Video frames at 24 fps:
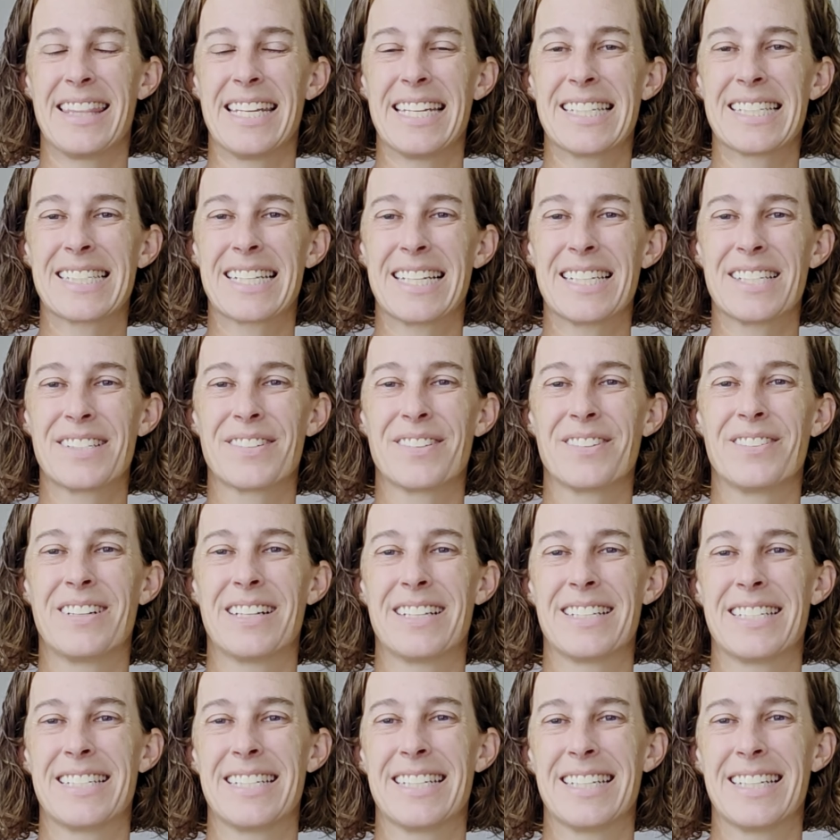Thanks, guys, for
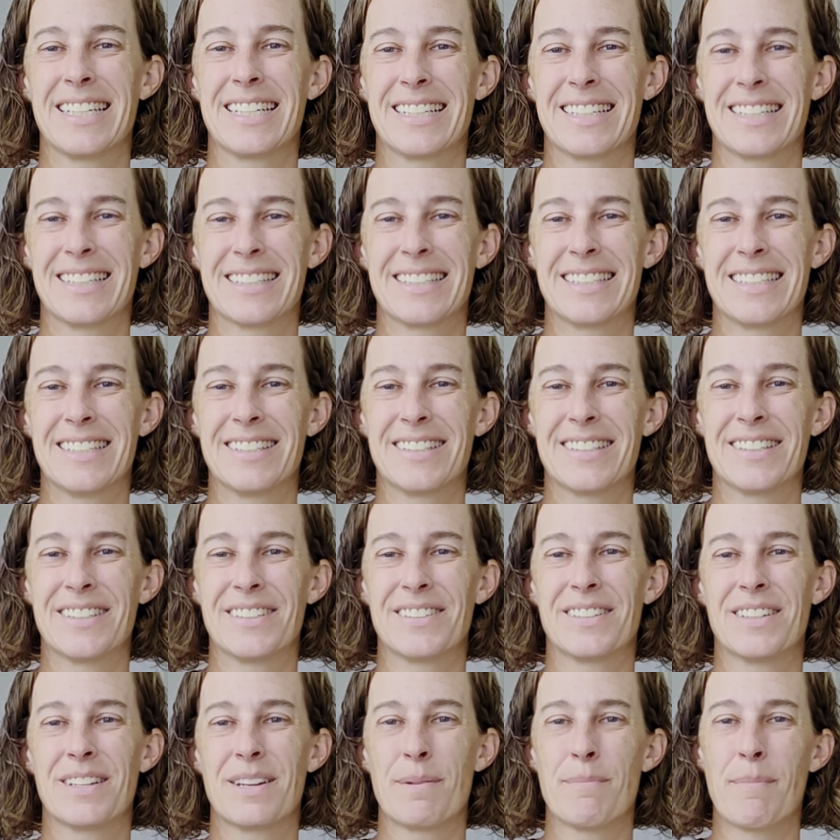watching. I'll see you
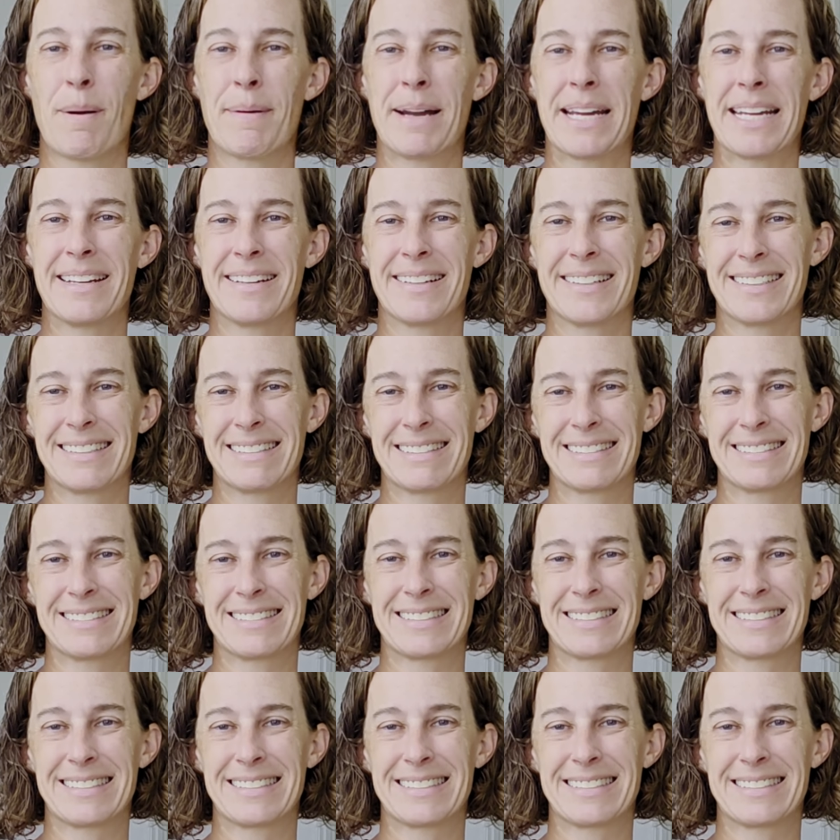soon. Bye bye.